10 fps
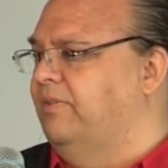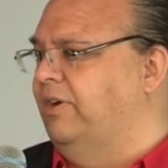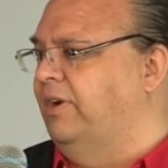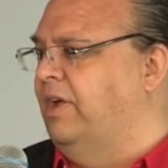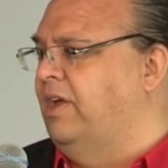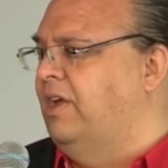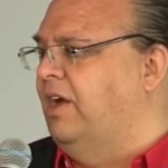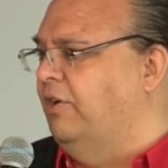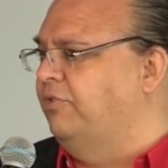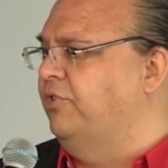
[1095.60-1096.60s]
Right?
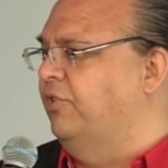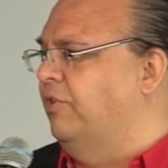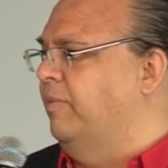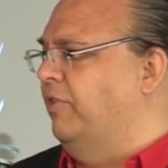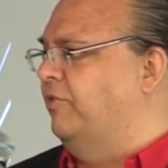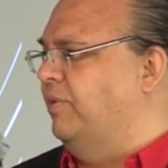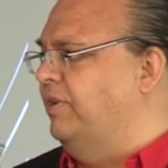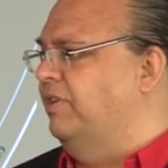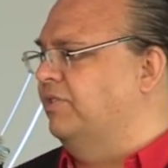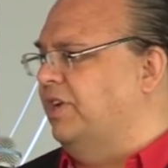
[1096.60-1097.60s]
I often talk about the
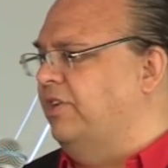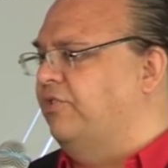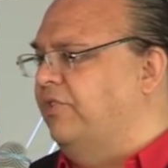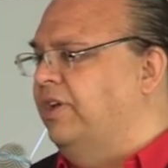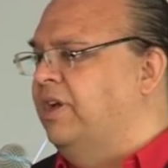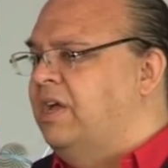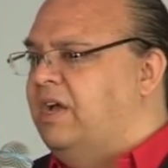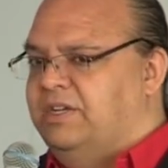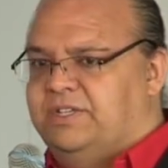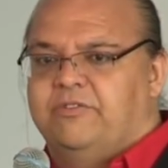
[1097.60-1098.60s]
20th century
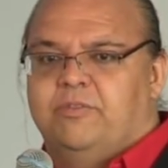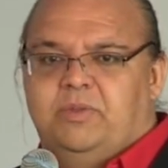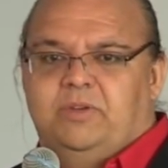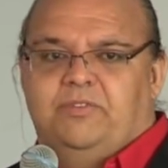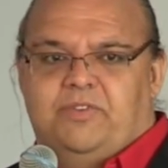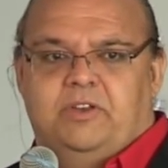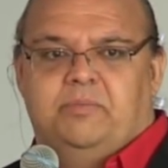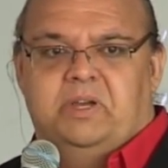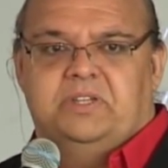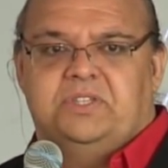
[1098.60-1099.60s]
as having been defined
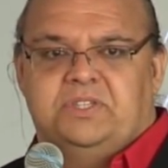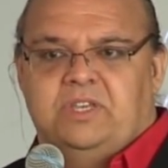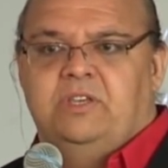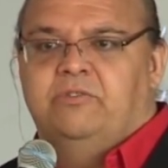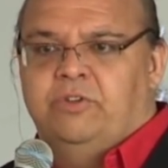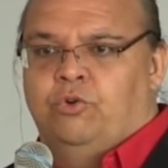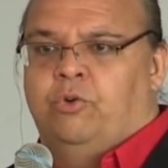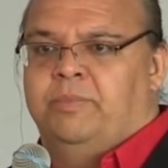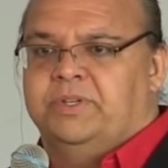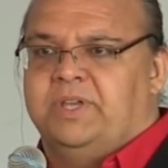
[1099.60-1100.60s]
by a single
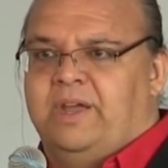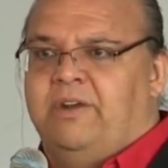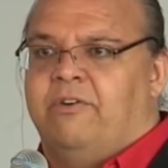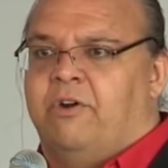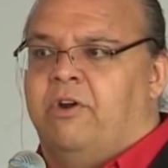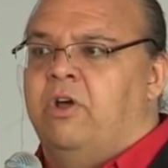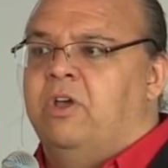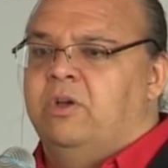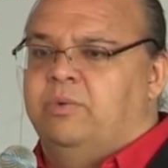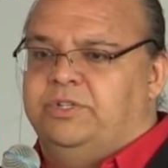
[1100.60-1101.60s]
enormous error,
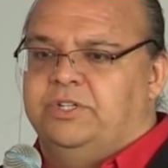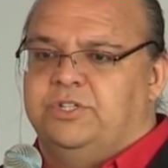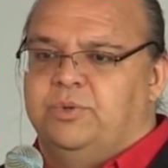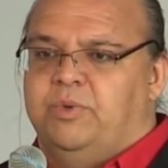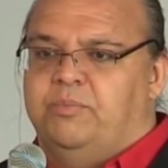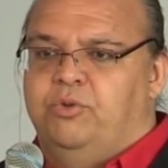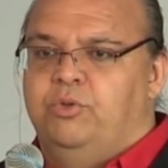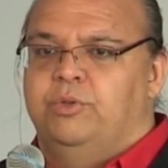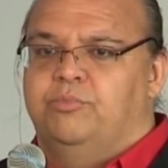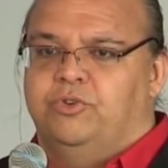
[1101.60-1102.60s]
which is that we
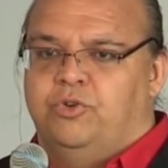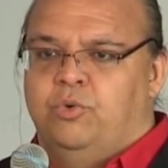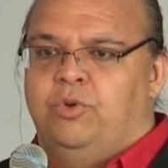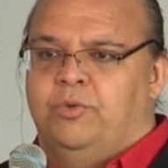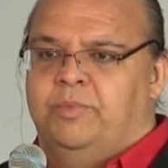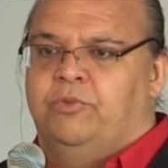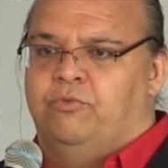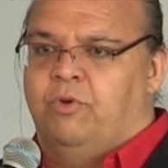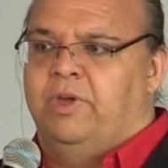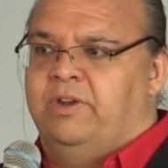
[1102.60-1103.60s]
put the plutonium in the
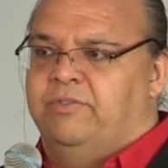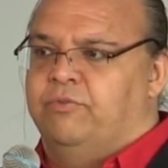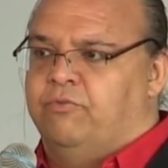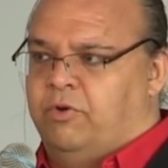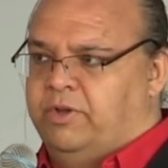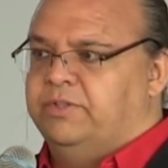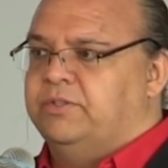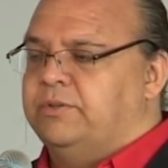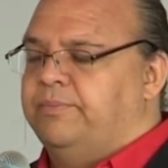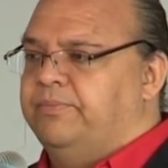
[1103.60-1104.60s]
wrong end of the rockets.